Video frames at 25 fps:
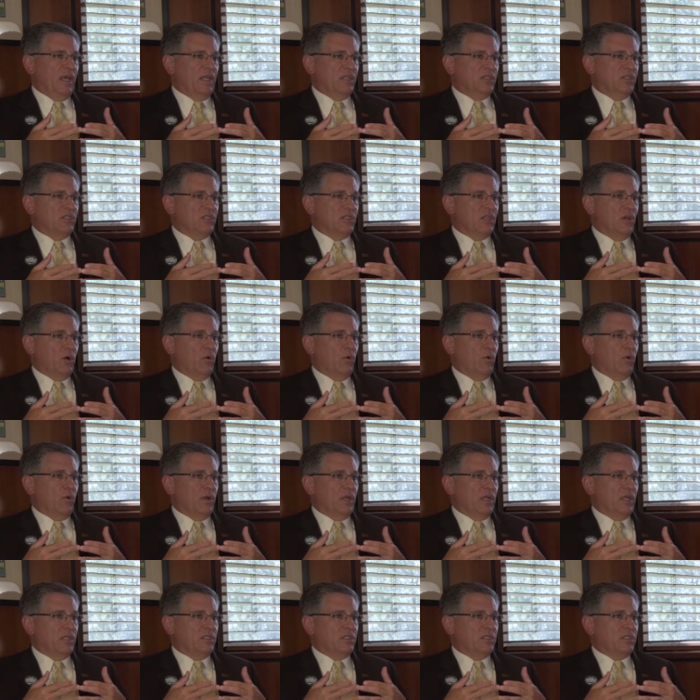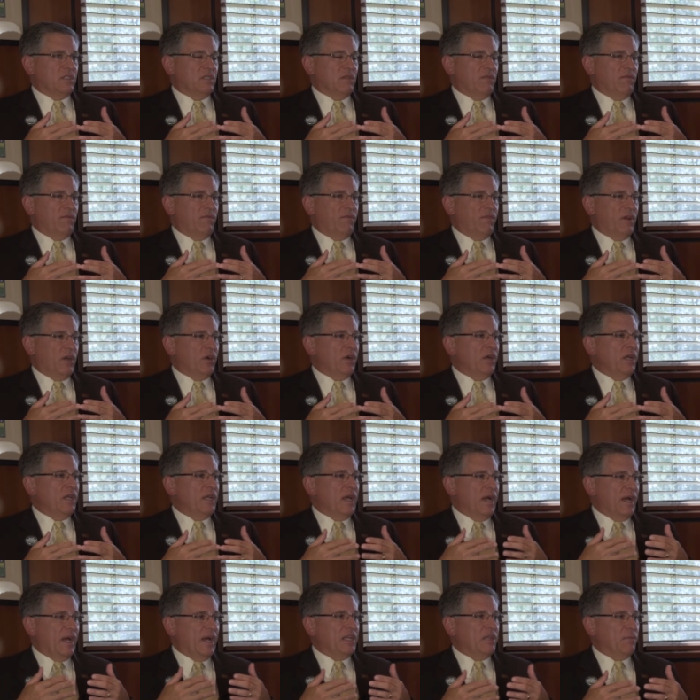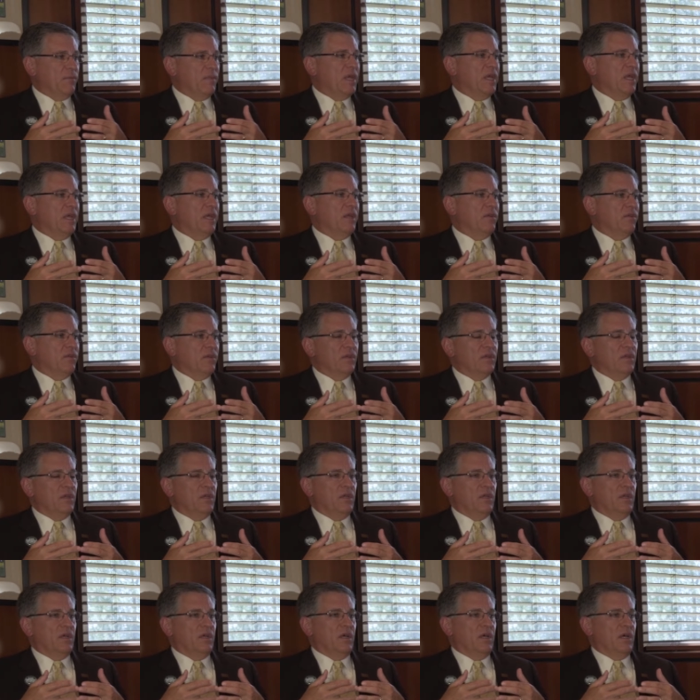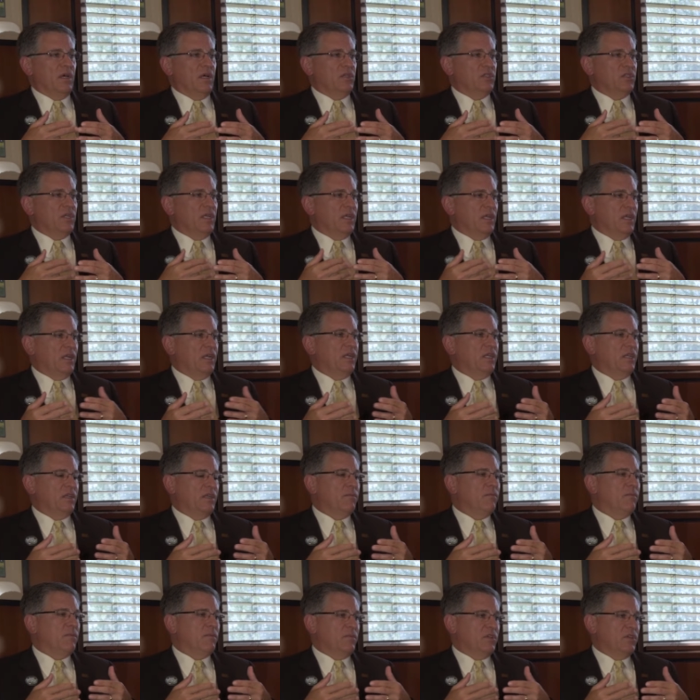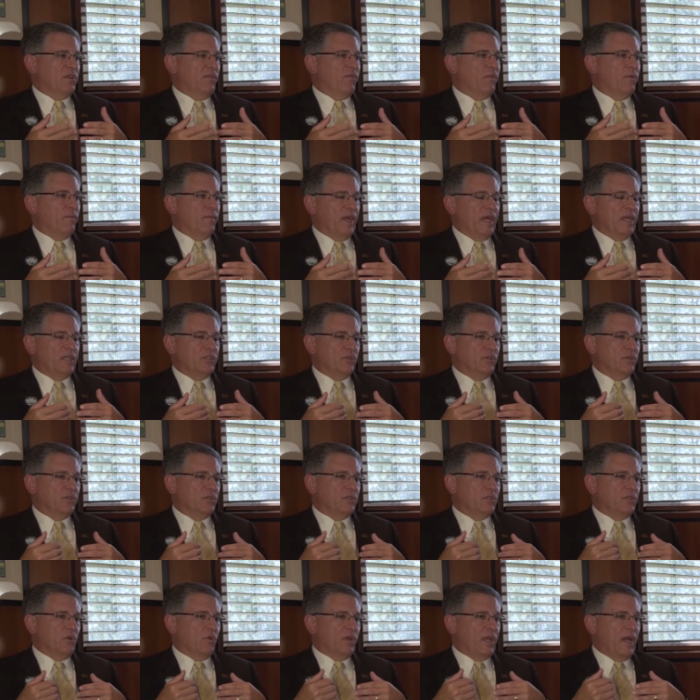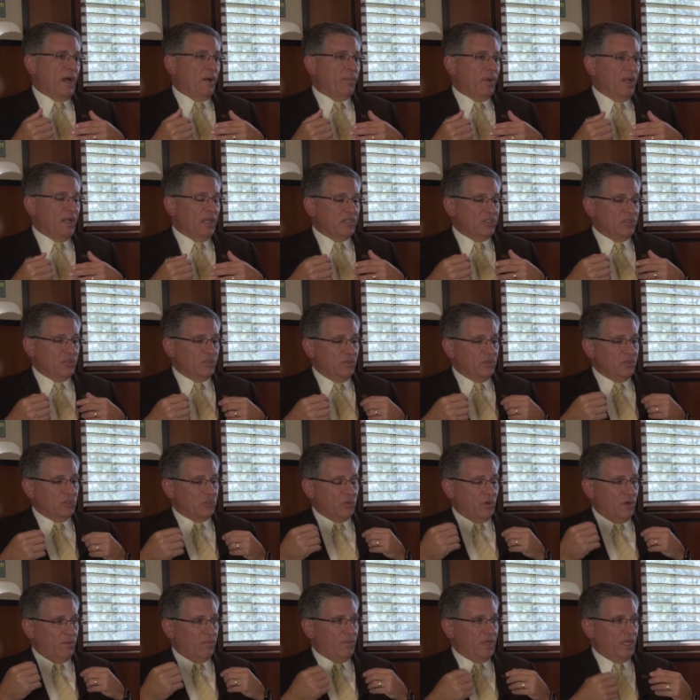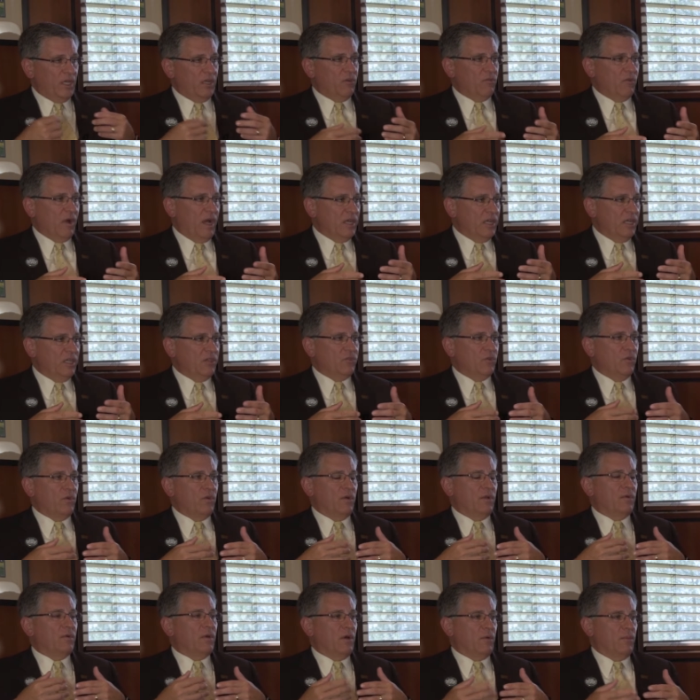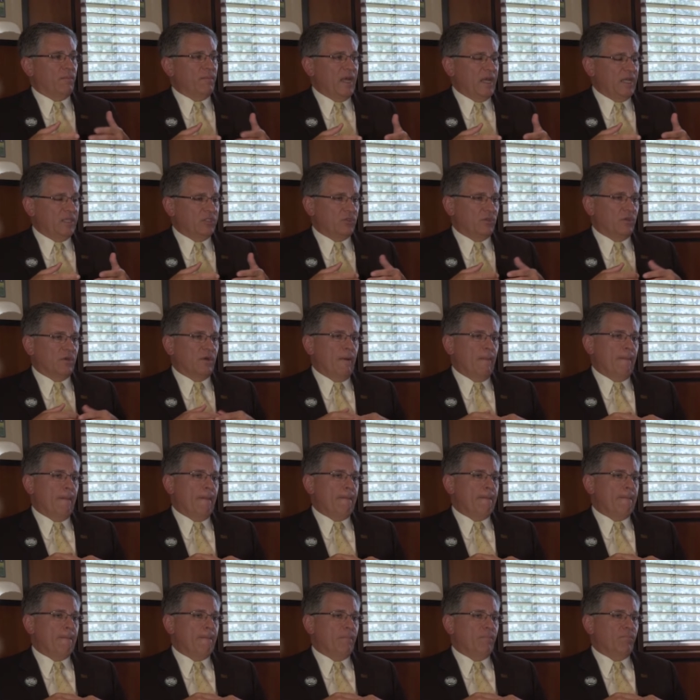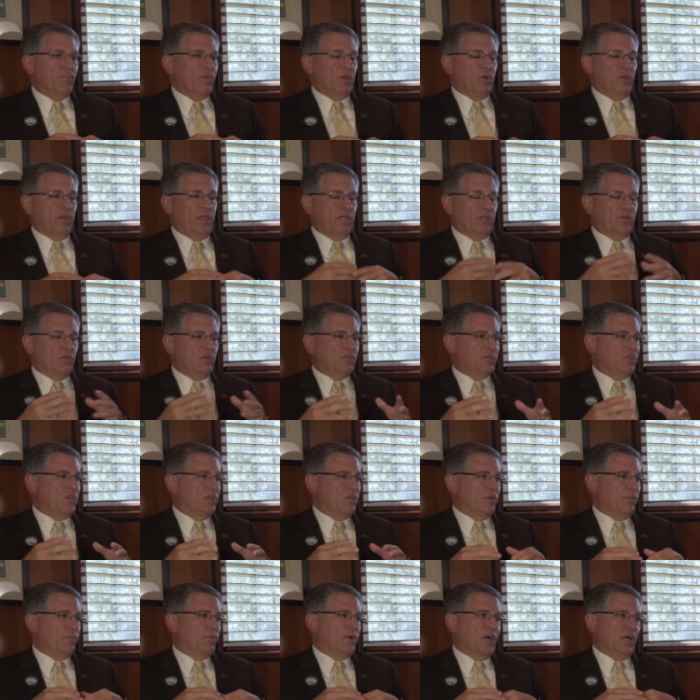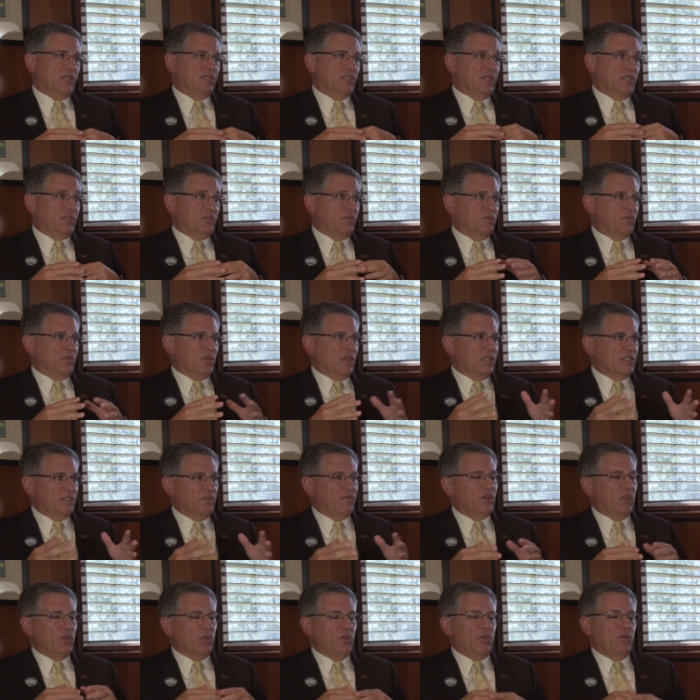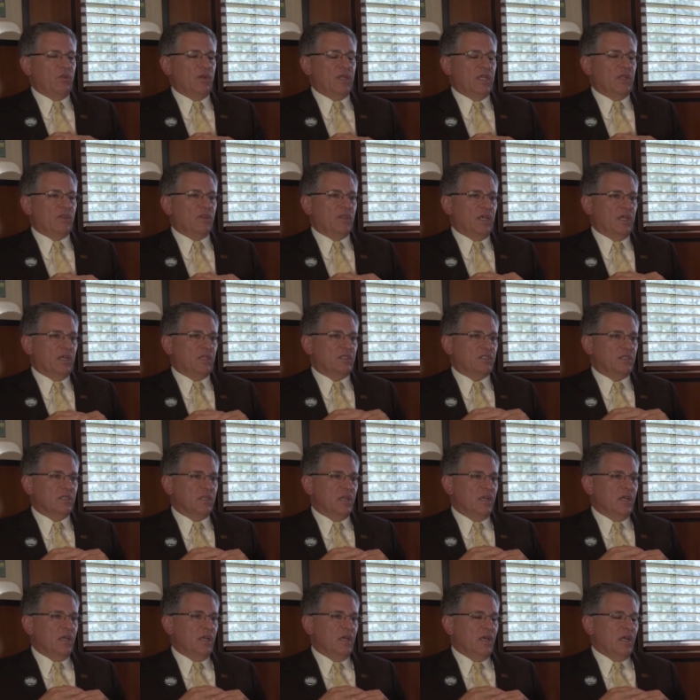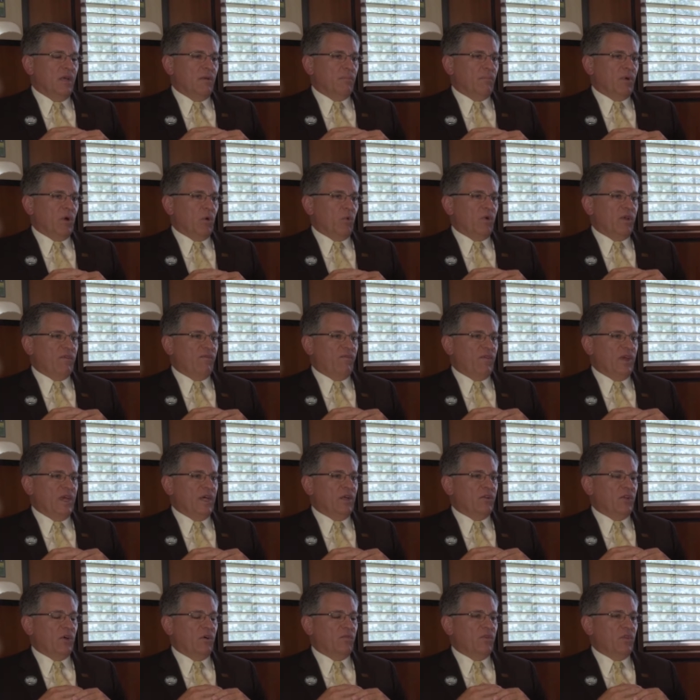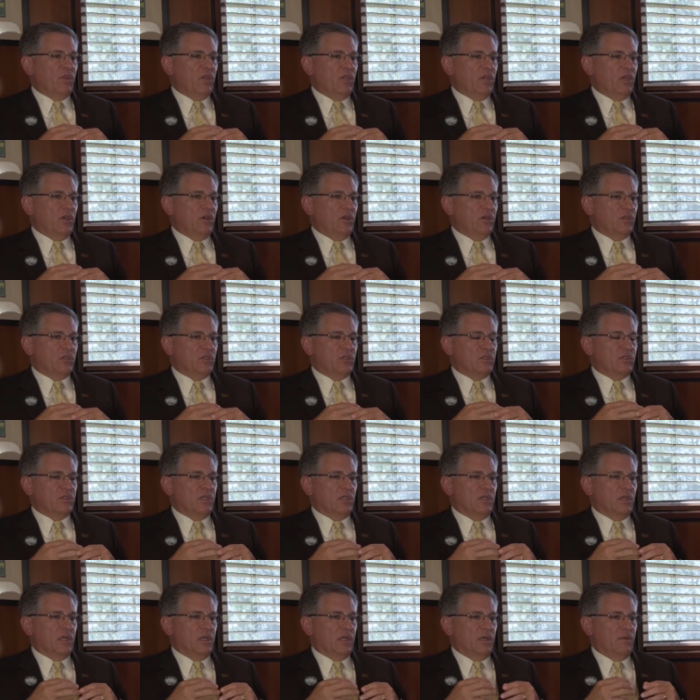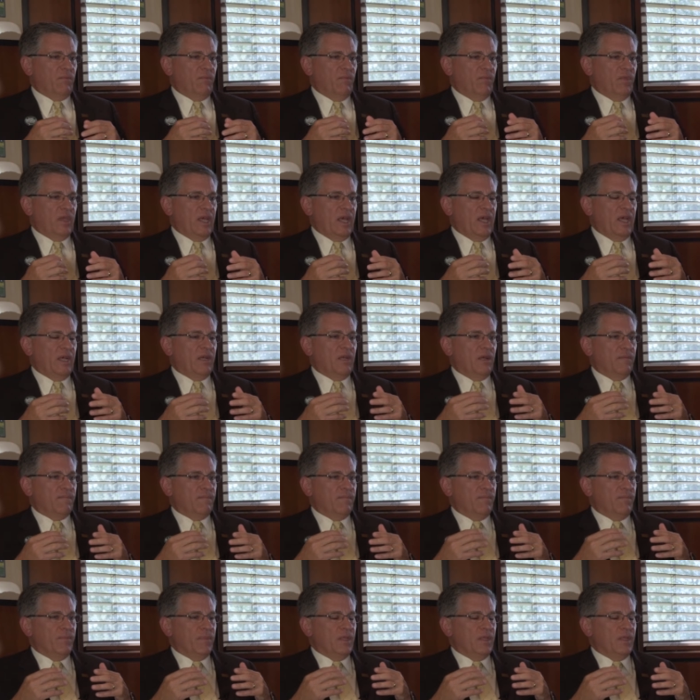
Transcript: and so it's very high demand uh, to get into different majors. So Cal Poly students are admitted right into a, a, major. You know, they do senior projects. There's lots of other unique things. But we've found over the years uh, that